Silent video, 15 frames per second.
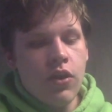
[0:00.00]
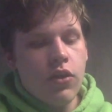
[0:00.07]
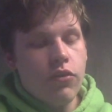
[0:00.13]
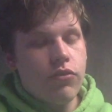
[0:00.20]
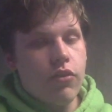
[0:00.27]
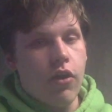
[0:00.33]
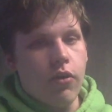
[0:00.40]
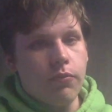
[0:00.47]

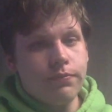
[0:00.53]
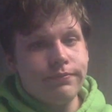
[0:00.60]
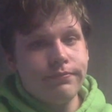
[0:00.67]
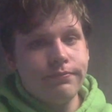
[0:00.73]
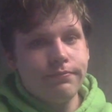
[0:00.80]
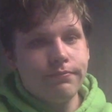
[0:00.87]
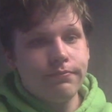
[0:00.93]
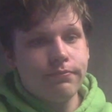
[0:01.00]
So,
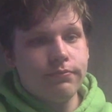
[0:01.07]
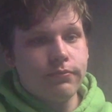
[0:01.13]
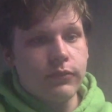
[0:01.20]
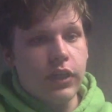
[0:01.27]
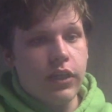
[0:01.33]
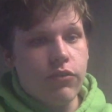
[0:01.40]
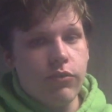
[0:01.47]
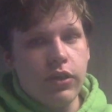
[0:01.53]

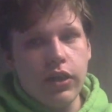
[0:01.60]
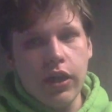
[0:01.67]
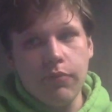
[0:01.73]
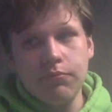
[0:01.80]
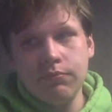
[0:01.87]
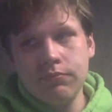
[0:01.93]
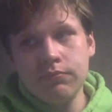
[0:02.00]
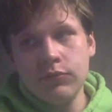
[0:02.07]
let's recap.
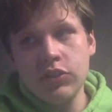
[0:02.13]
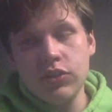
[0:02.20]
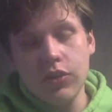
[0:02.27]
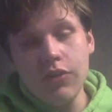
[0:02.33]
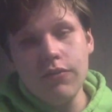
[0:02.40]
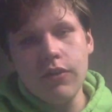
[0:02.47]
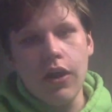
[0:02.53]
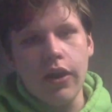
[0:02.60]

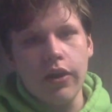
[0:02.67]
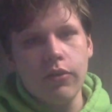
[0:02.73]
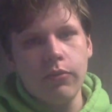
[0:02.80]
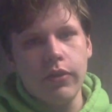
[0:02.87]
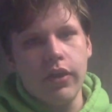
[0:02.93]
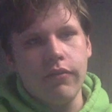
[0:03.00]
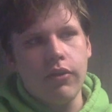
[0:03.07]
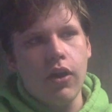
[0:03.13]
So far,
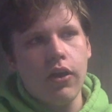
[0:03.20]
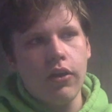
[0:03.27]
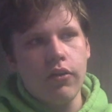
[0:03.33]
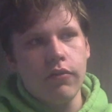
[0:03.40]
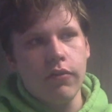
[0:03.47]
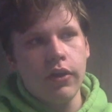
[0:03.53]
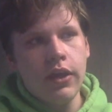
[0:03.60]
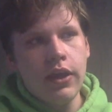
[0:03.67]
we have gone
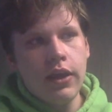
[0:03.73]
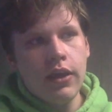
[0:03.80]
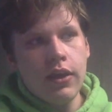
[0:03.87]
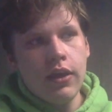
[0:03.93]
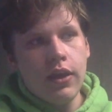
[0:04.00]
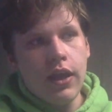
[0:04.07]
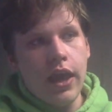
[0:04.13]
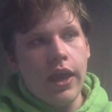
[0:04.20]
over
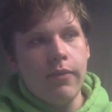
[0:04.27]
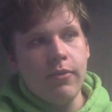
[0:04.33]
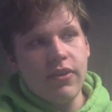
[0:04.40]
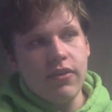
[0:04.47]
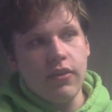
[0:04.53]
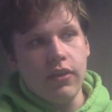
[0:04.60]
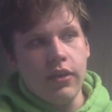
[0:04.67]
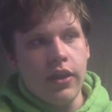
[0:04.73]

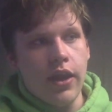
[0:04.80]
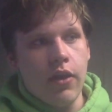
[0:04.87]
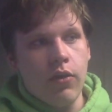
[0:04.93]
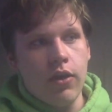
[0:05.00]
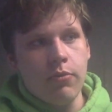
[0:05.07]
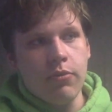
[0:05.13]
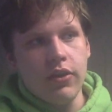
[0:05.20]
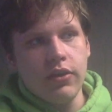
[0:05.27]
ABC,
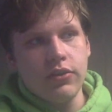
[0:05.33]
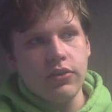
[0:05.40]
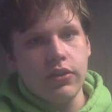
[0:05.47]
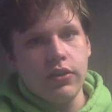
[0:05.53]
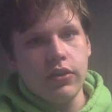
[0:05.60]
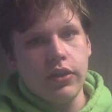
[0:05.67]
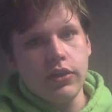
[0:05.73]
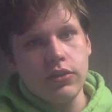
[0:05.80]
airway, breathing,
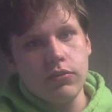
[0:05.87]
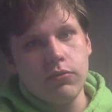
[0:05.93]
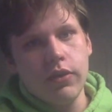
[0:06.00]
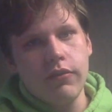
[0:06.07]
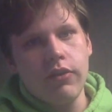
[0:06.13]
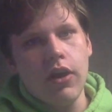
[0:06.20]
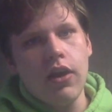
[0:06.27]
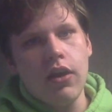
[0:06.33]
circulation. We
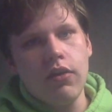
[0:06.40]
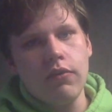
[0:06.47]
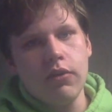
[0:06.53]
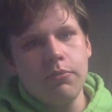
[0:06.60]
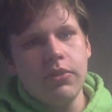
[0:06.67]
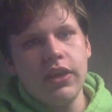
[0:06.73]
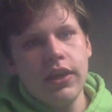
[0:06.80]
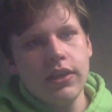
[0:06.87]
have gone
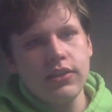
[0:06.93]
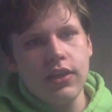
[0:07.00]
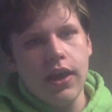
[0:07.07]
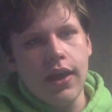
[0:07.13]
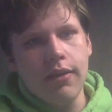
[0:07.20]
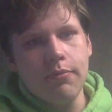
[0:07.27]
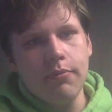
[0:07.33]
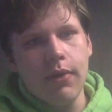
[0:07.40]
over
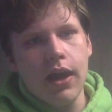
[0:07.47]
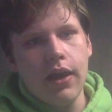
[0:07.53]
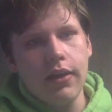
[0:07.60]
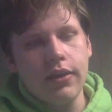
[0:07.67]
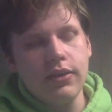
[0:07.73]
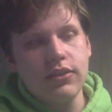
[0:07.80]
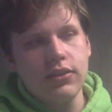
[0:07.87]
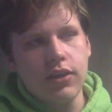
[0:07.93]
BSI,
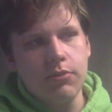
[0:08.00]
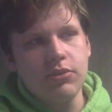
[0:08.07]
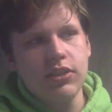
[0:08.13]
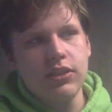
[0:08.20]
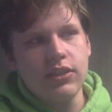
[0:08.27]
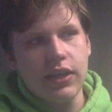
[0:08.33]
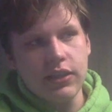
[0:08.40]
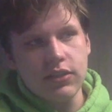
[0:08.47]
body
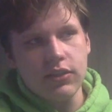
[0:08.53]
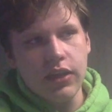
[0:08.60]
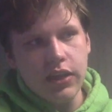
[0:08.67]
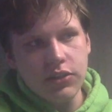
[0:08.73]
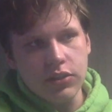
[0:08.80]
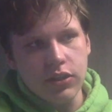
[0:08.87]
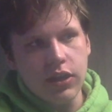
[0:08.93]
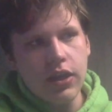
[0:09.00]
substance
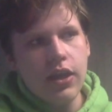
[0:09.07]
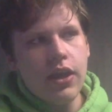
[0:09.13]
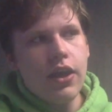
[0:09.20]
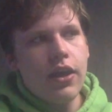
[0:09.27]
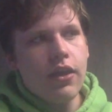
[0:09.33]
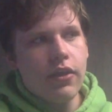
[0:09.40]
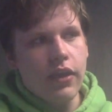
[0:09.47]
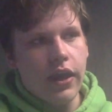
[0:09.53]
isolation.
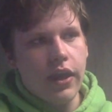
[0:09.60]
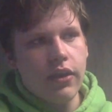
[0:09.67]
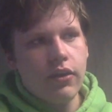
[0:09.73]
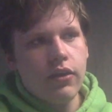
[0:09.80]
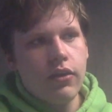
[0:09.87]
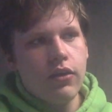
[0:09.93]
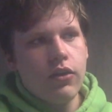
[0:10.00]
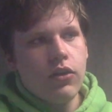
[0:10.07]

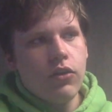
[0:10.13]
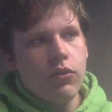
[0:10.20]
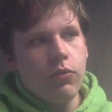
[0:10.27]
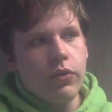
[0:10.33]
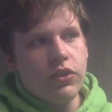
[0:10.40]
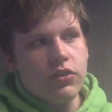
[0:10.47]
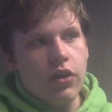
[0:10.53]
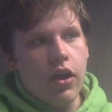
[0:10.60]
Then
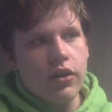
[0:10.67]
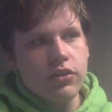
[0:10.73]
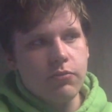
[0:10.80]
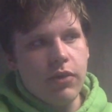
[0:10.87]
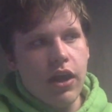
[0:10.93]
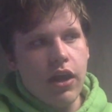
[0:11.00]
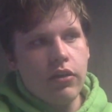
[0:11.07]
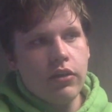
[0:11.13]
we talked
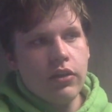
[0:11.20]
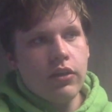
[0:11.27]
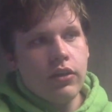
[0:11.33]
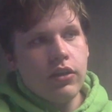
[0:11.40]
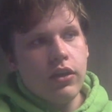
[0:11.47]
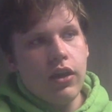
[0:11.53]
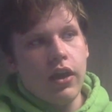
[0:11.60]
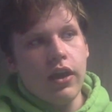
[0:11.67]
about
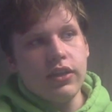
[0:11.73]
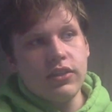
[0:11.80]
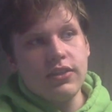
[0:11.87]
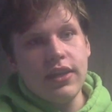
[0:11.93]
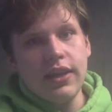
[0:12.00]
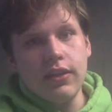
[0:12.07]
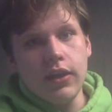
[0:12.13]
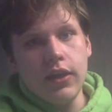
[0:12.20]

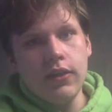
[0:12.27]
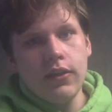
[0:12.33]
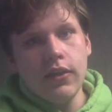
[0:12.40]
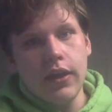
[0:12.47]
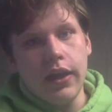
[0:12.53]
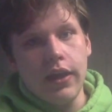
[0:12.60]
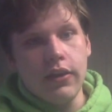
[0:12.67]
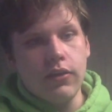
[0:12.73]
saline
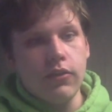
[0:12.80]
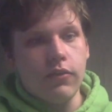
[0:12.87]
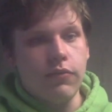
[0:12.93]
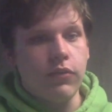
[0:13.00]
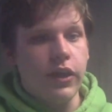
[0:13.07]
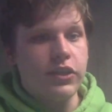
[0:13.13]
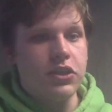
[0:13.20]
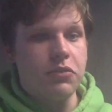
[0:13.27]
and
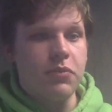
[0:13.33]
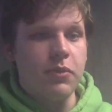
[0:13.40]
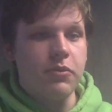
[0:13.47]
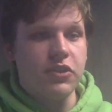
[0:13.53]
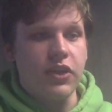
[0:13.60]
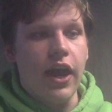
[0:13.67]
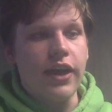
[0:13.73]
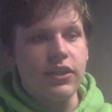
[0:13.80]
flushing
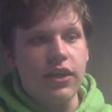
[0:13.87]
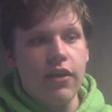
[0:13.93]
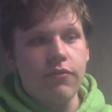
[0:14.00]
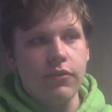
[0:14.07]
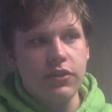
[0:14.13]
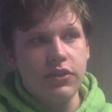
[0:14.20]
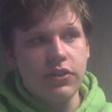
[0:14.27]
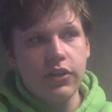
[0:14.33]
people's eyes out
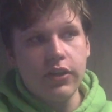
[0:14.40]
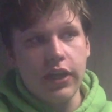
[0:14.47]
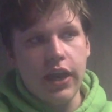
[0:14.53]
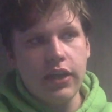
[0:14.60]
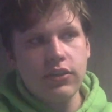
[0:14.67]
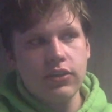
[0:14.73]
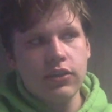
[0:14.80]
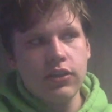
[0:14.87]
for tear
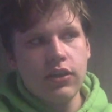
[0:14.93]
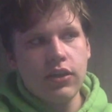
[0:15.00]
gas.